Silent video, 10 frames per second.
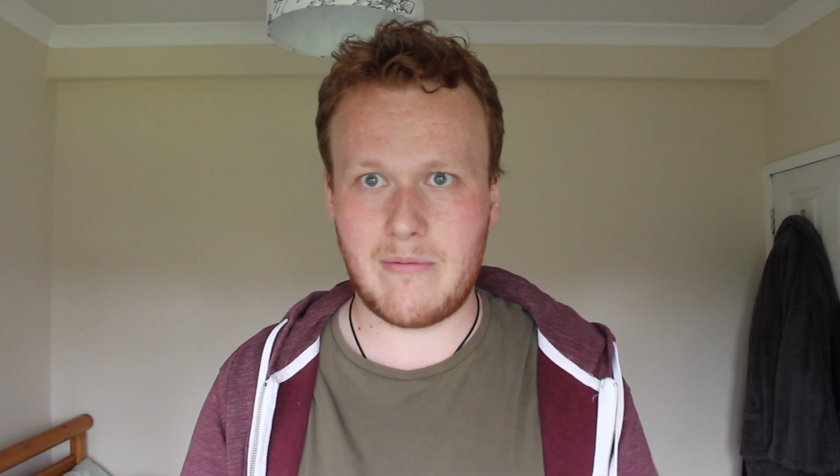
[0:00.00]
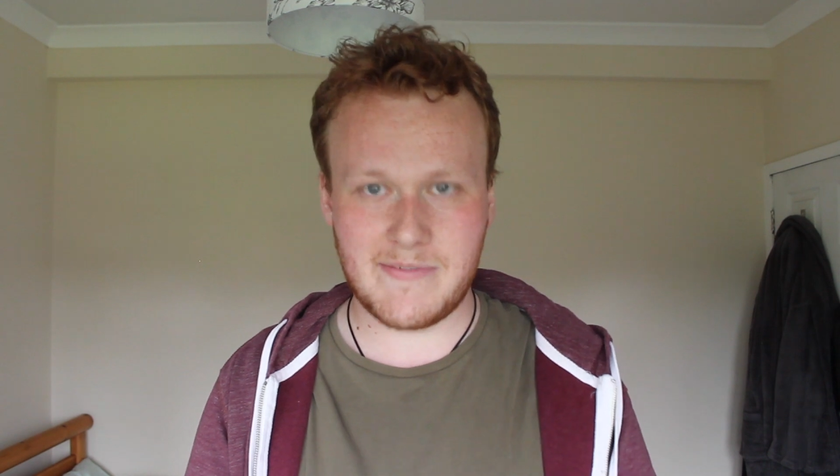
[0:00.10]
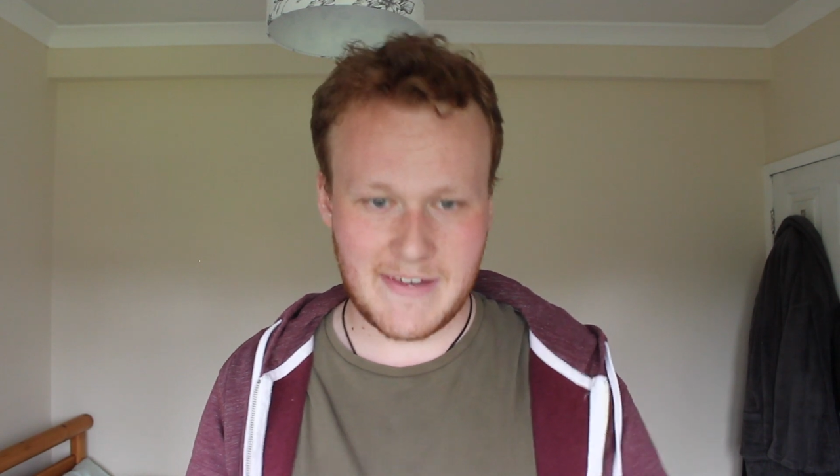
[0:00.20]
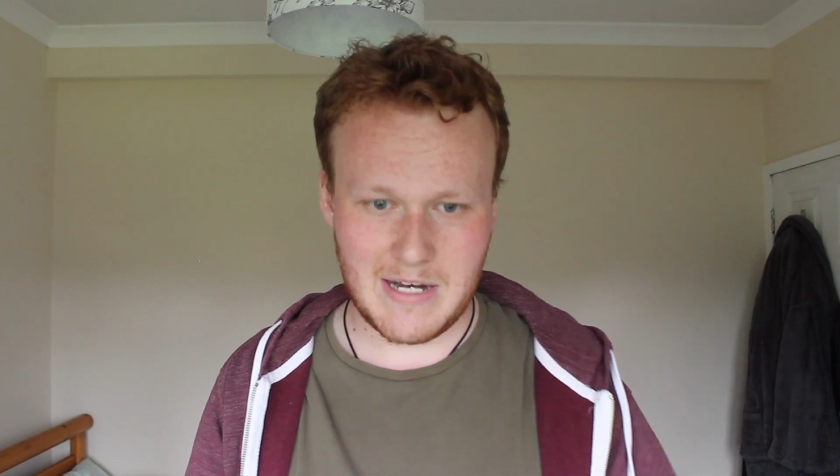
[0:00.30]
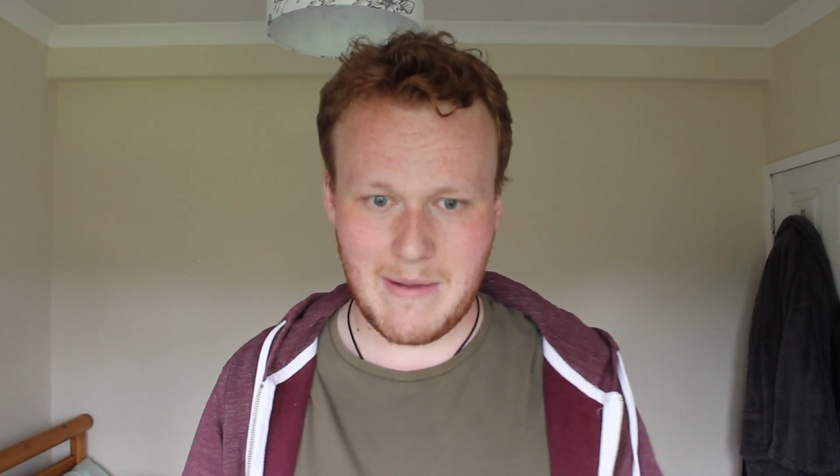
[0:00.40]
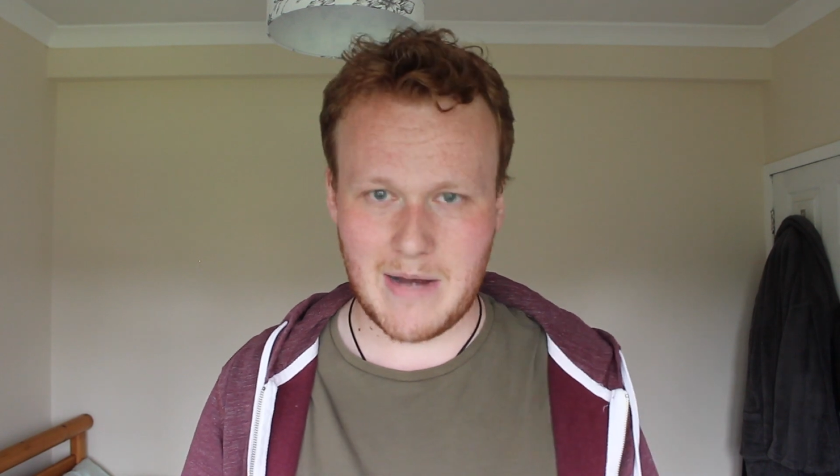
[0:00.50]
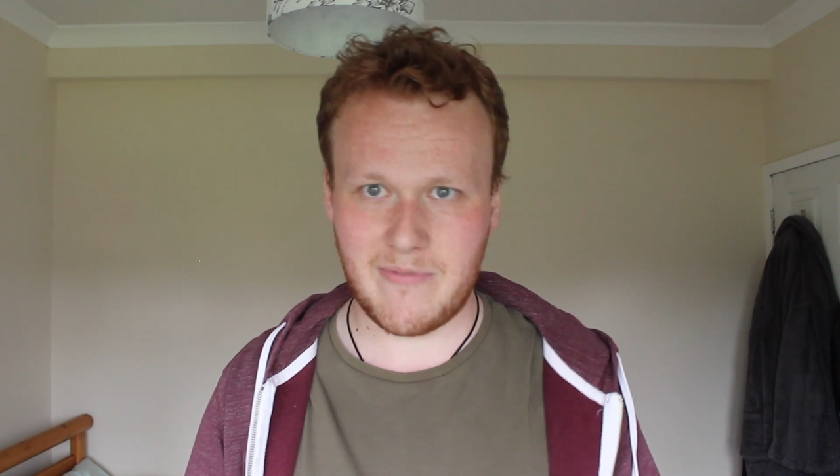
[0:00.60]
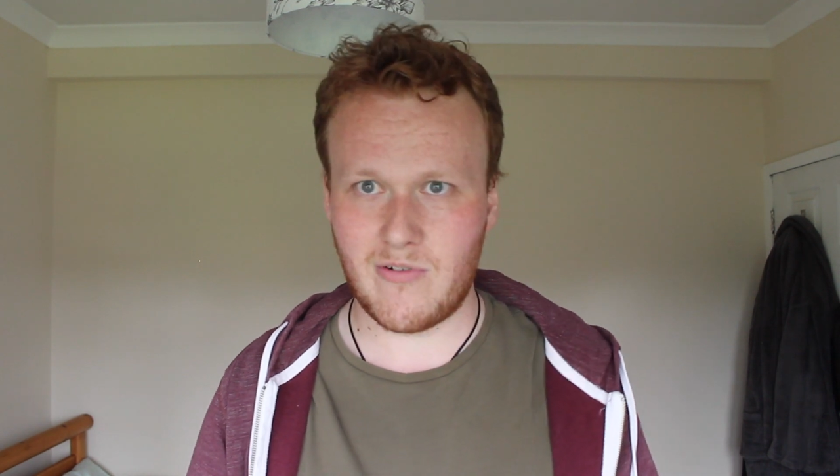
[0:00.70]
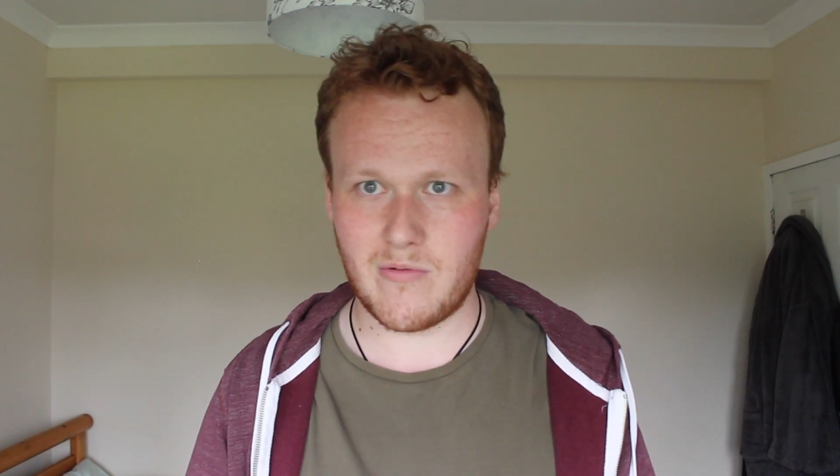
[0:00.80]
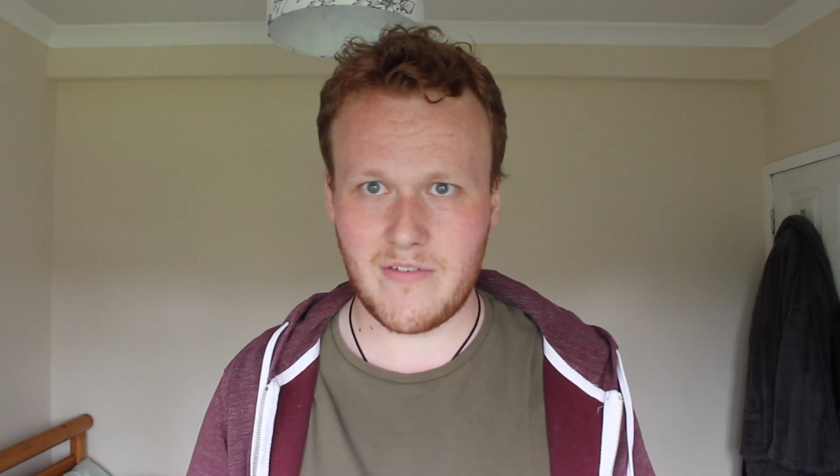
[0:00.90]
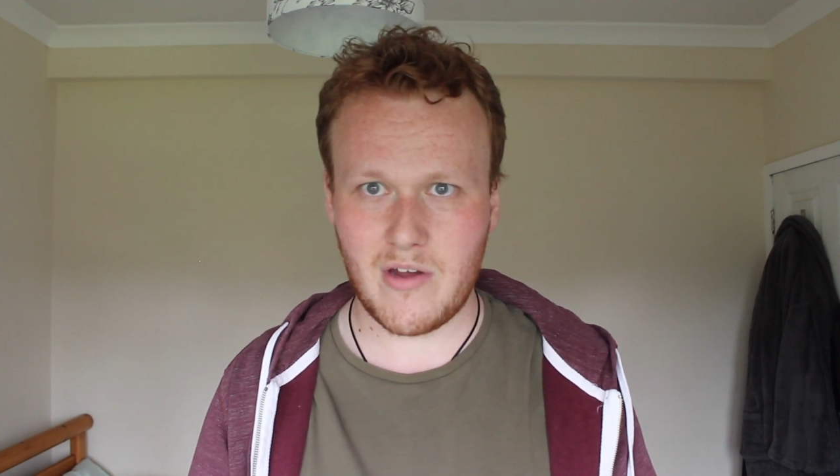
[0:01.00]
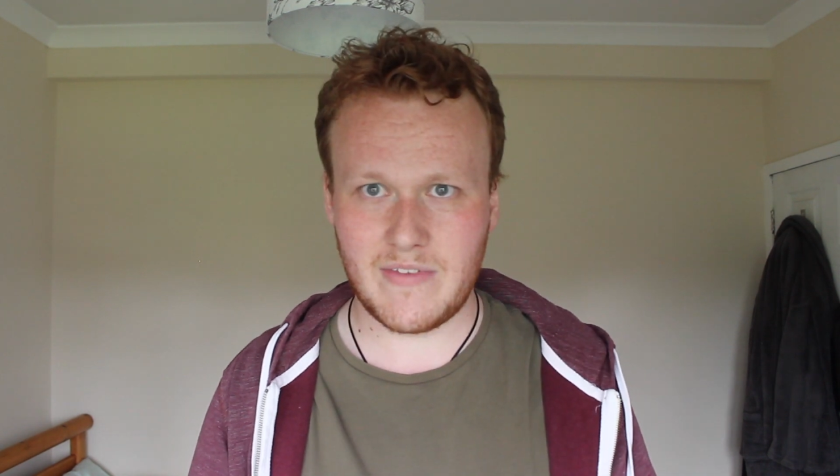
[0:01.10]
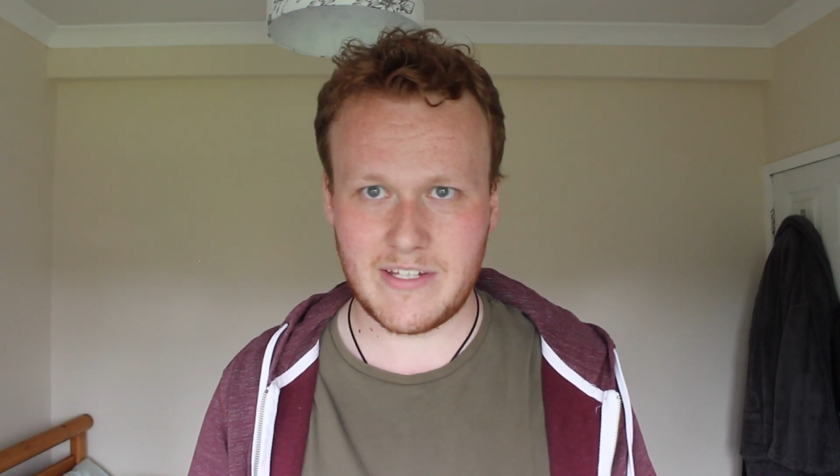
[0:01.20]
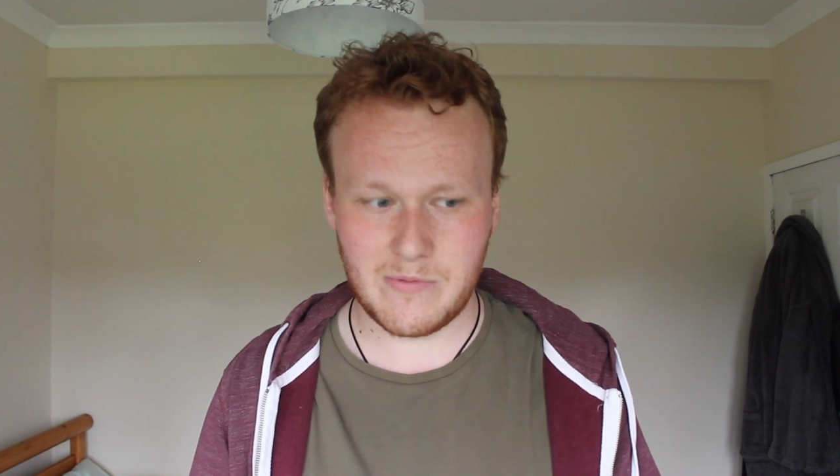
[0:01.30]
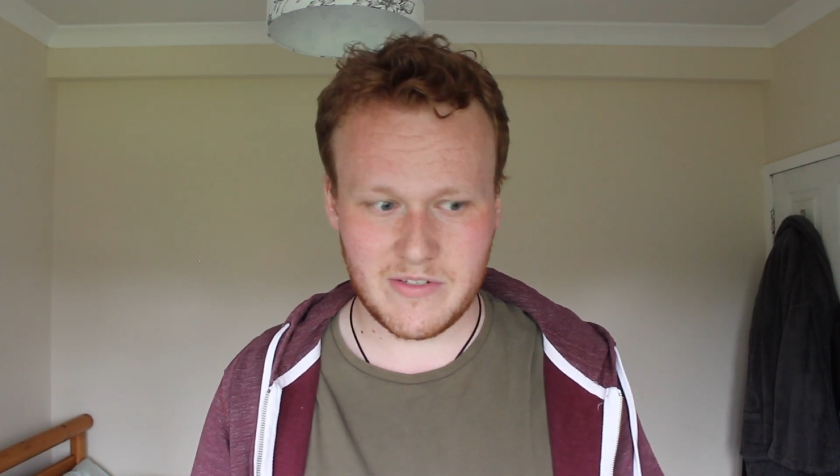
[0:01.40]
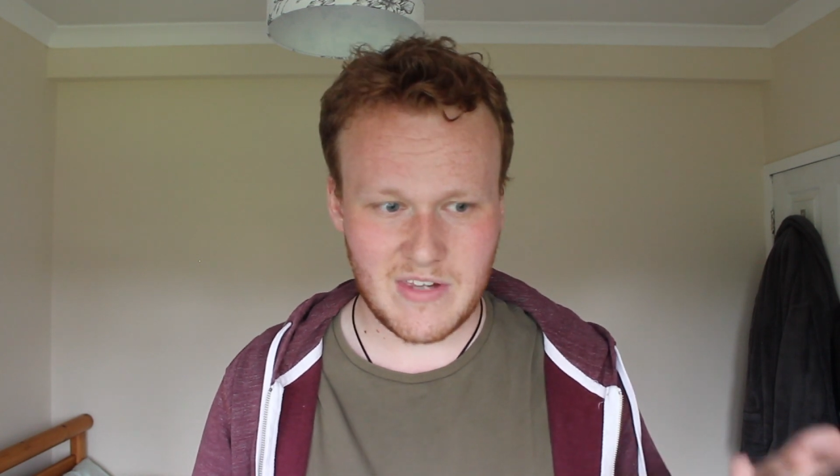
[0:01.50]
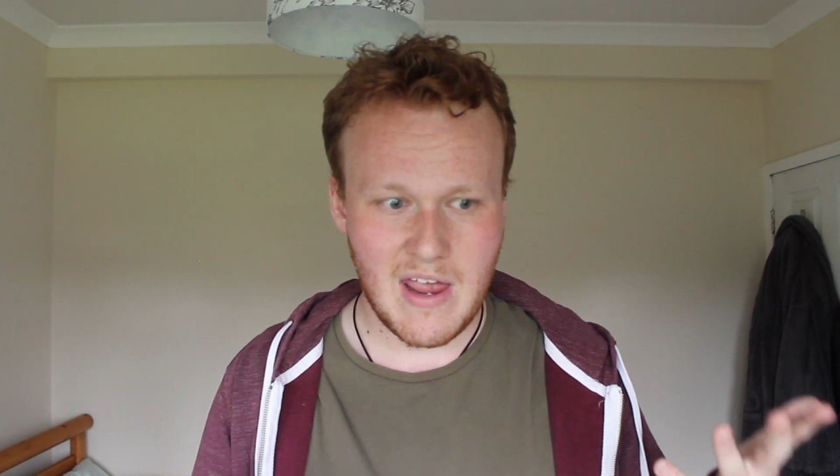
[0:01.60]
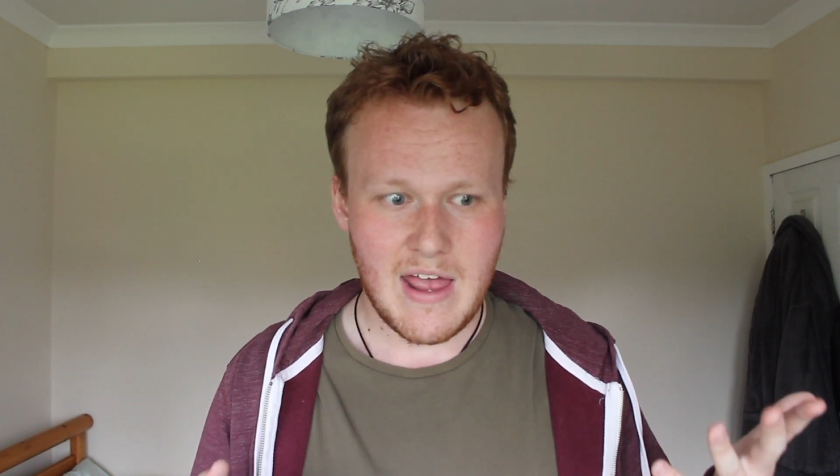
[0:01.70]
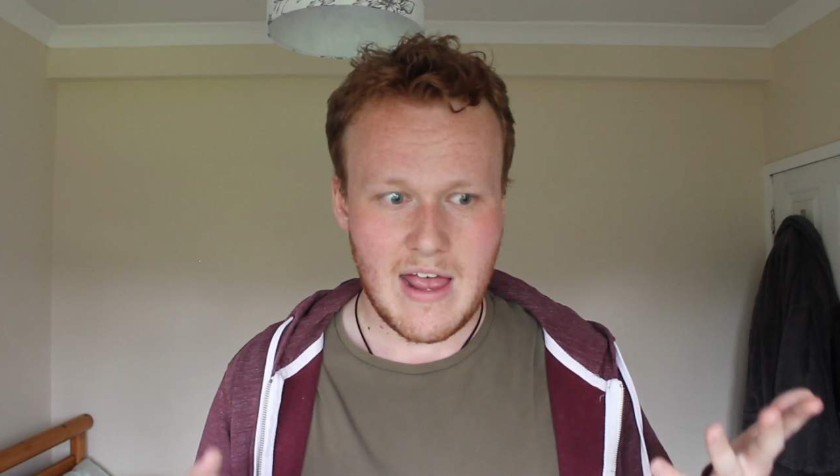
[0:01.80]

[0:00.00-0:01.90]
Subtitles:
was thinking about it before reviewing this was,